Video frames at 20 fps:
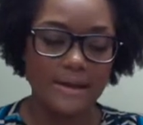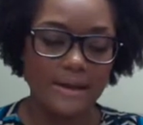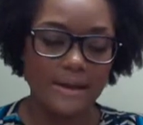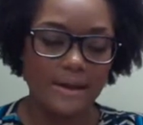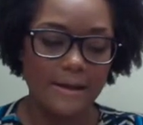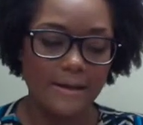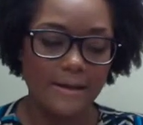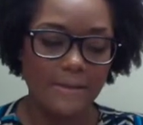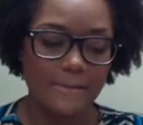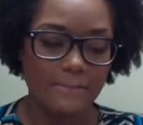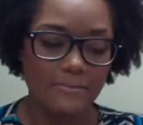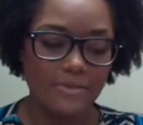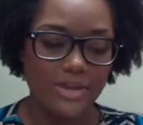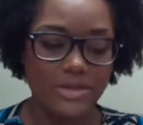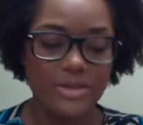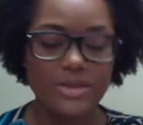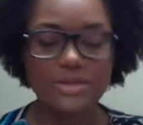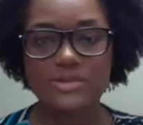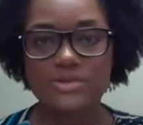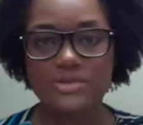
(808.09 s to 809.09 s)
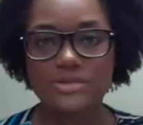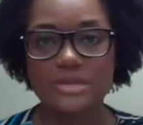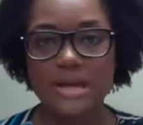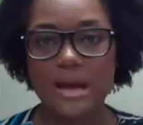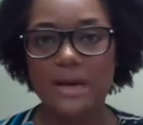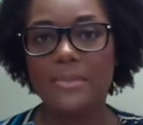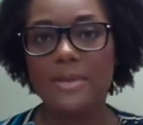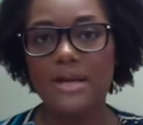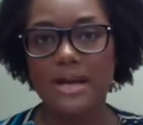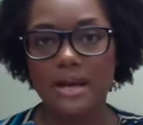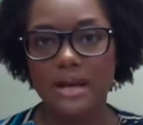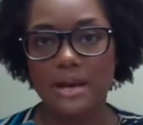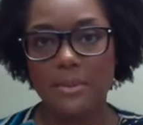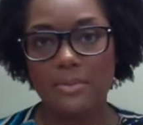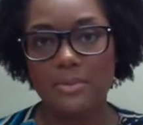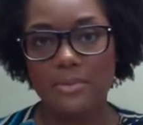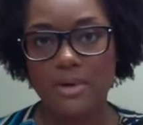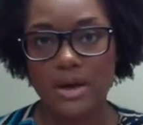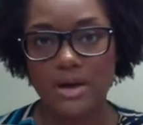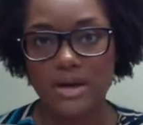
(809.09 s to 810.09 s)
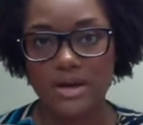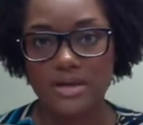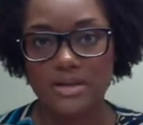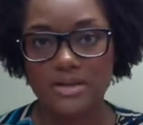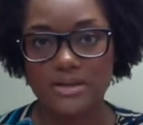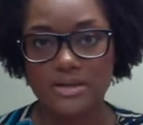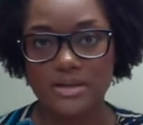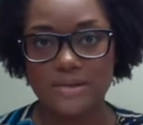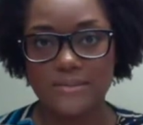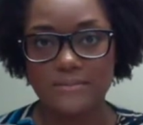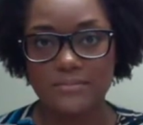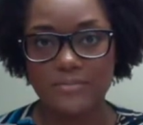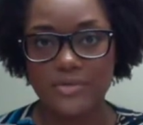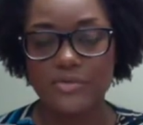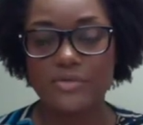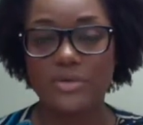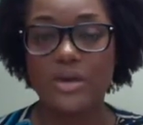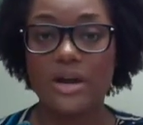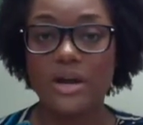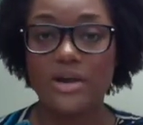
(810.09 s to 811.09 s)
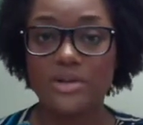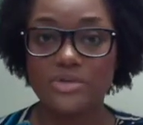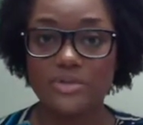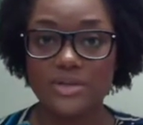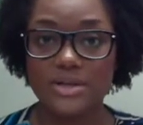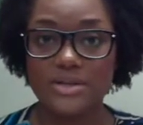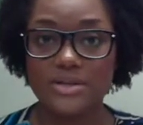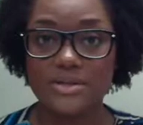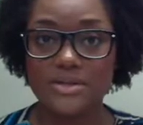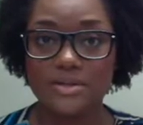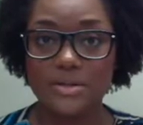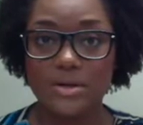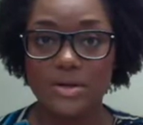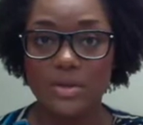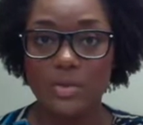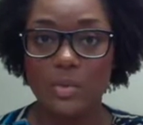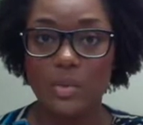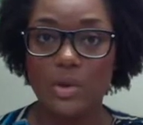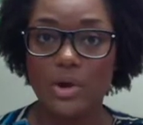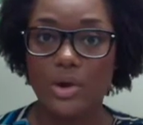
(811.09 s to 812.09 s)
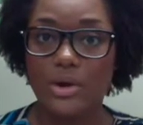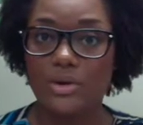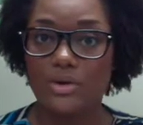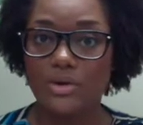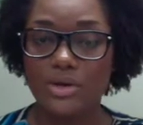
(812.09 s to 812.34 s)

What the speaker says: And there's dominating products for countries where,